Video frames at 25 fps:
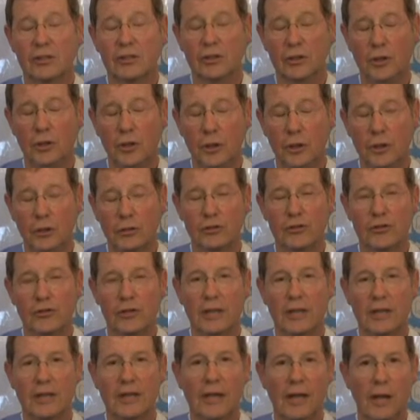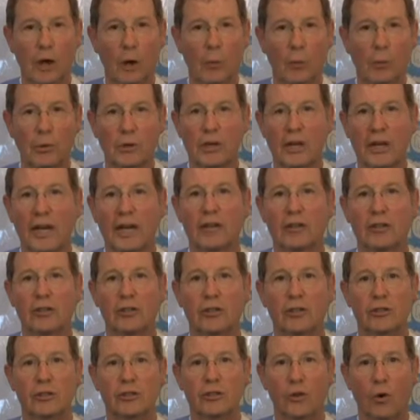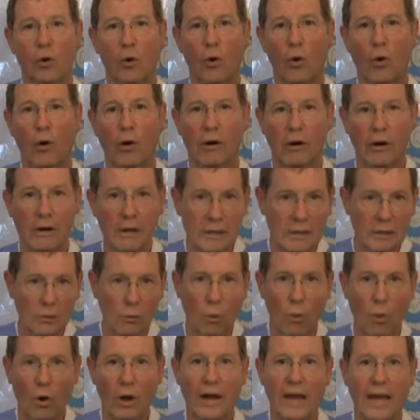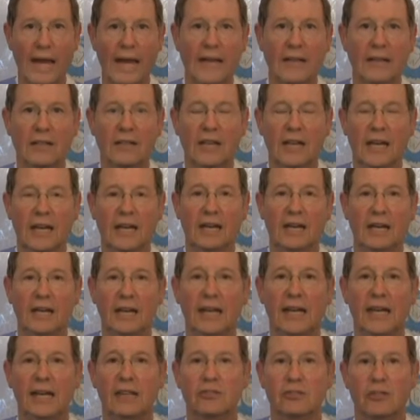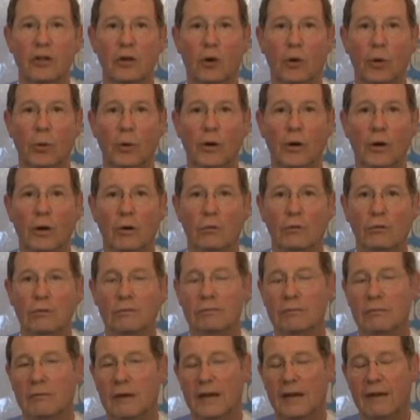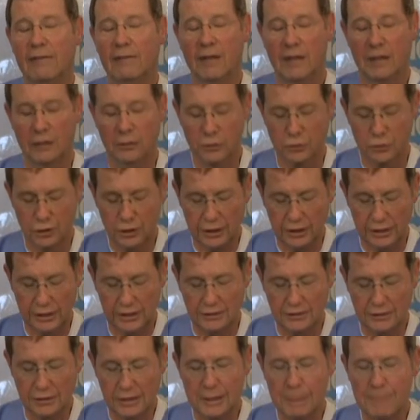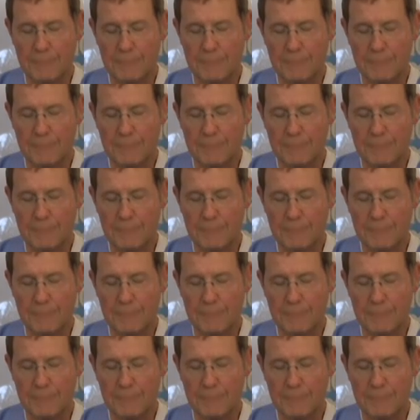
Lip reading: to use the needle protectors or one-hand technique so we don't have needle sticks.